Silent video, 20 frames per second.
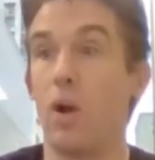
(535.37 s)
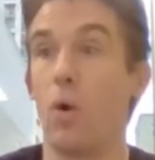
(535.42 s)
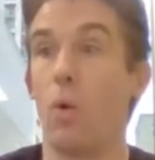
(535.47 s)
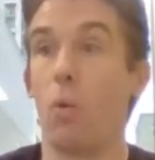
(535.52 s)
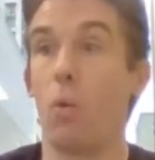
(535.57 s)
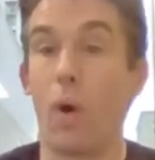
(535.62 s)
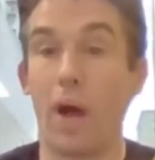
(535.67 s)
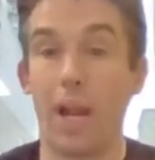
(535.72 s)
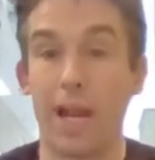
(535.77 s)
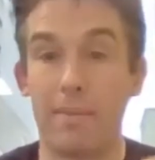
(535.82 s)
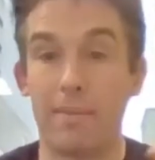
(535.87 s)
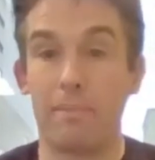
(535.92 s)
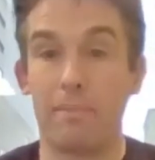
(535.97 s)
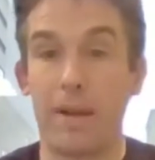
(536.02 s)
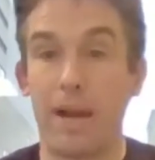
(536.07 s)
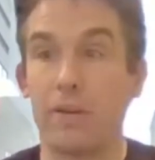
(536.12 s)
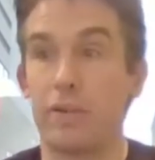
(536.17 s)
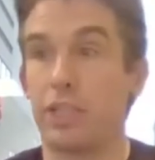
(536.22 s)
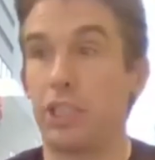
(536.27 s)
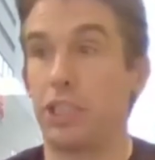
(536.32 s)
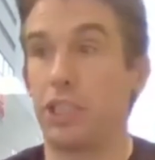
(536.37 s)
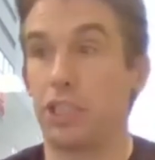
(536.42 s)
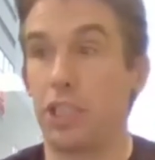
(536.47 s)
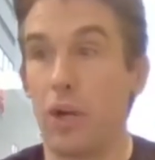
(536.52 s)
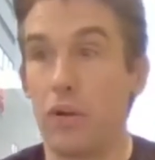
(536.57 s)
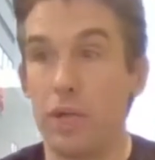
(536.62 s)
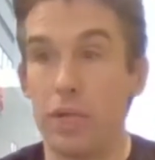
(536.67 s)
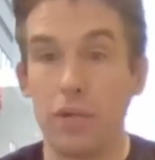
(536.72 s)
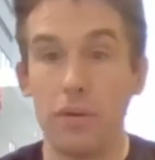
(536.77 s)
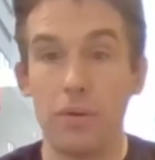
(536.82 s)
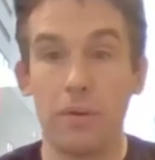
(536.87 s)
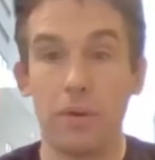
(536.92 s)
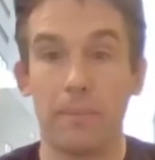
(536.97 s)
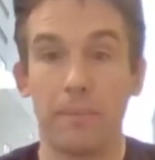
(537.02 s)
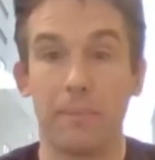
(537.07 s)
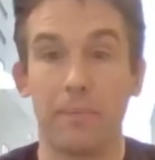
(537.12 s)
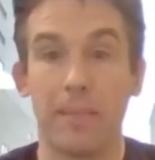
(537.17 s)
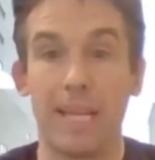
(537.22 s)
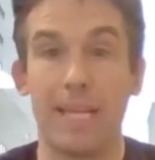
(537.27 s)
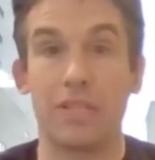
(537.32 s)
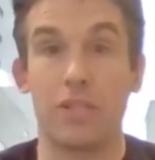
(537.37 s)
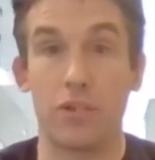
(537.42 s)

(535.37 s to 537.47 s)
what I'm about to show you is